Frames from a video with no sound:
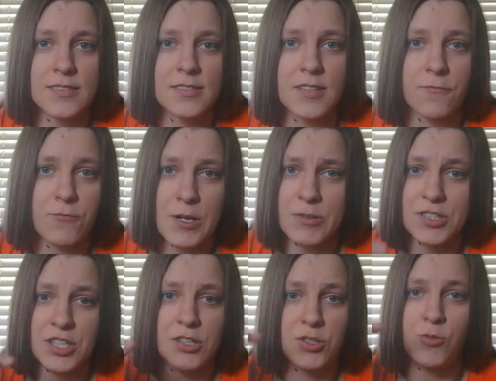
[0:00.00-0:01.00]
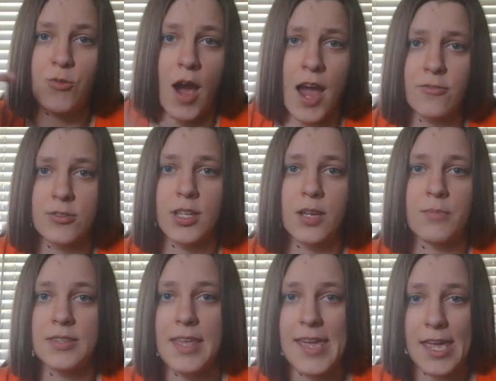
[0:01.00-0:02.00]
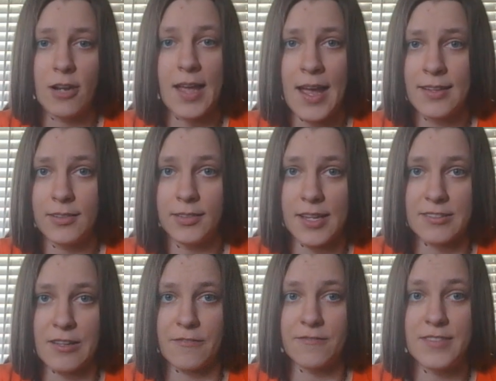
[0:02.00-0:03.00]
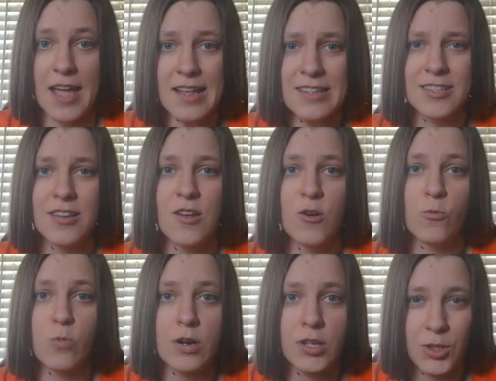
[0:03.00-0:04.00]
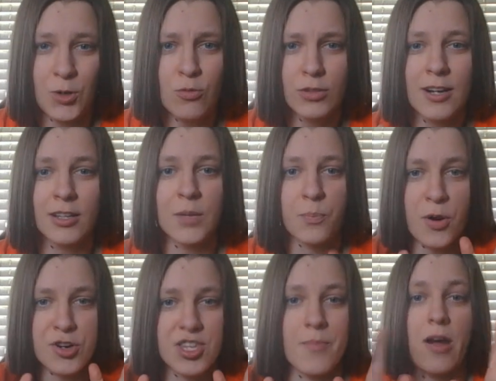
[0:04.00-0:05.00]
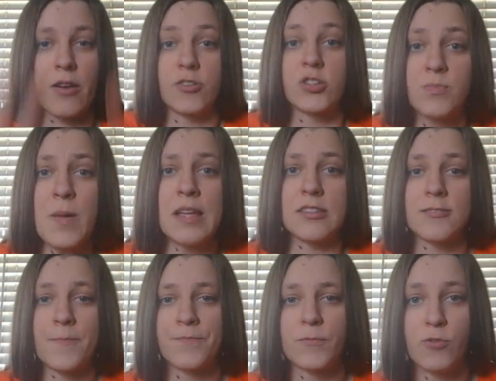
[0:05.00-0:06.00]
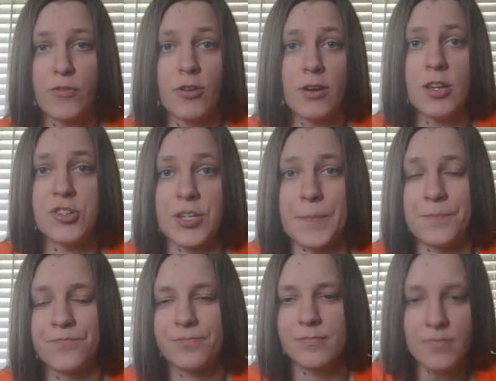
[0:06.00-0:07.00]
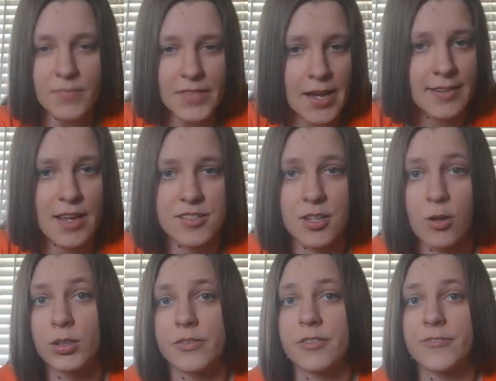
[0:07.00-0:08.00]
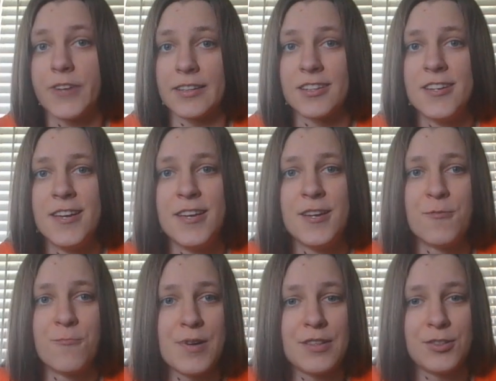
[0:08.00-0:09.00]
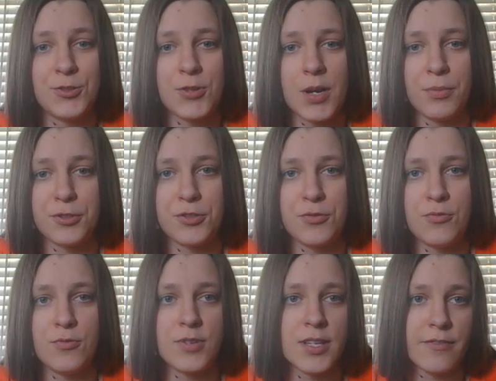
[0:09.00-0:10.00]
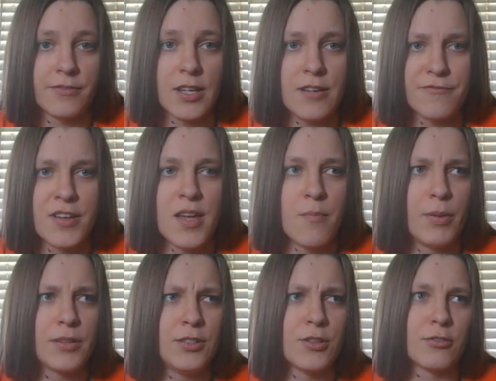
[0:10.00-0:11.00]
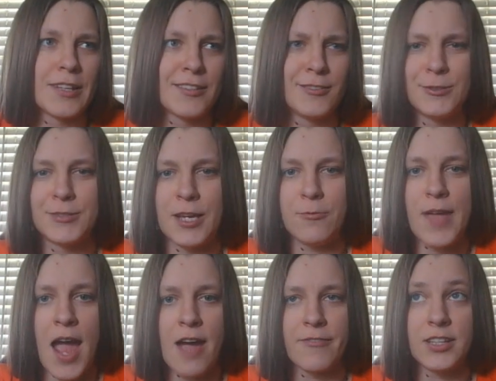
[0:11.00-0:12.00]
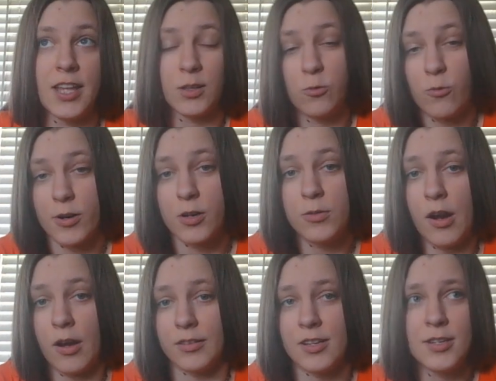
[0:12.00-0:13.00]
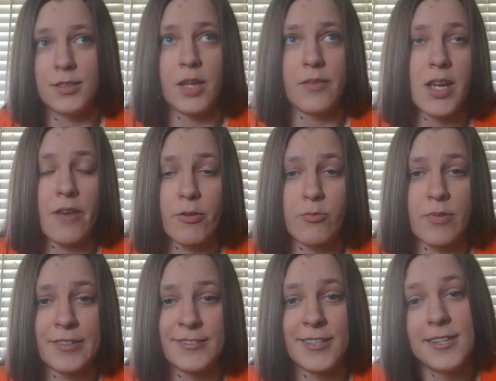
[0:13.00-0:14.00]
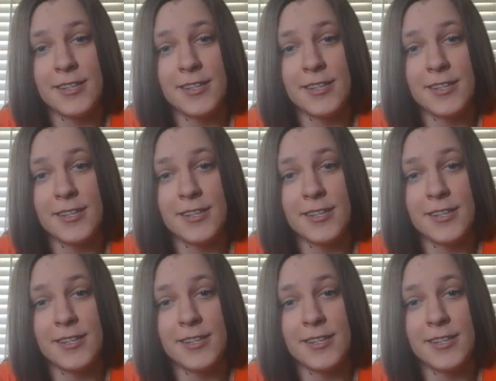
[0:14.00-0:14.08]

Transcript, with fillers: the frequency is too high for them, and they cannot handle that stuff. That's where you literally push them out of your space with your energy. And that's a whole different fight. When you're able to give love, but, you know, like, okay, we have a galactic war going on. Loving everyone